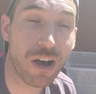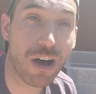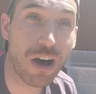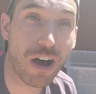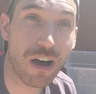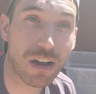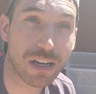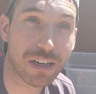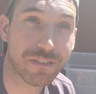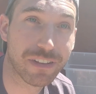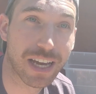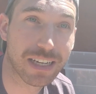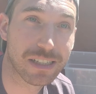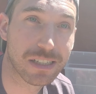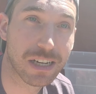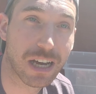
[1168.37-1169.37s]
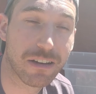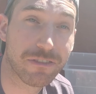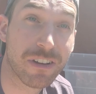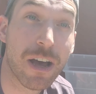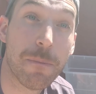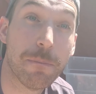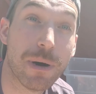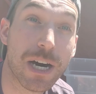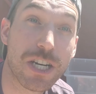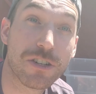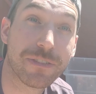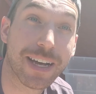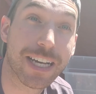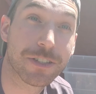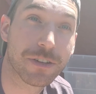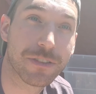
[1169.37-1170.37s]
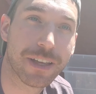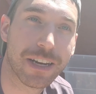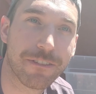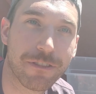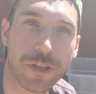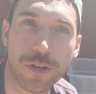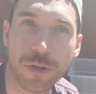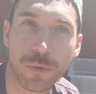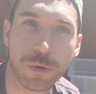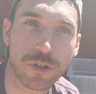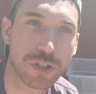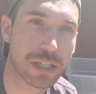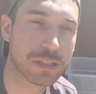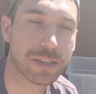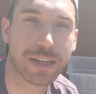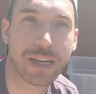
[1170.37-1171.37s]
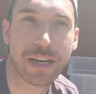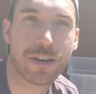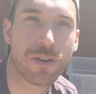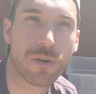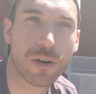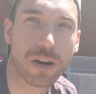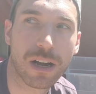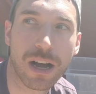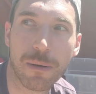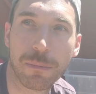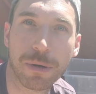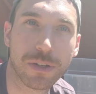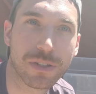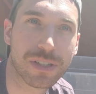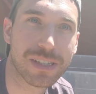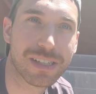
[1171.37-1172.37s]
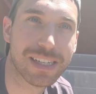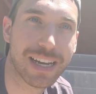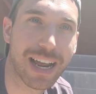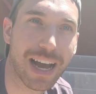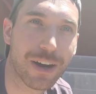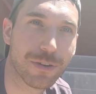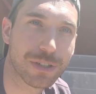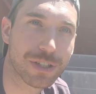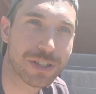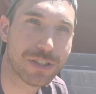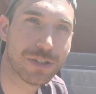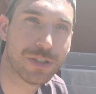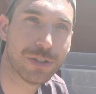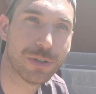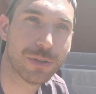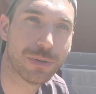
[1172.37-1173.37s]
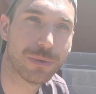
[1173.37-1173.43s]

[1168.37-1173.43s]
all of that stuff much faster than if you were just letting your compost sit out to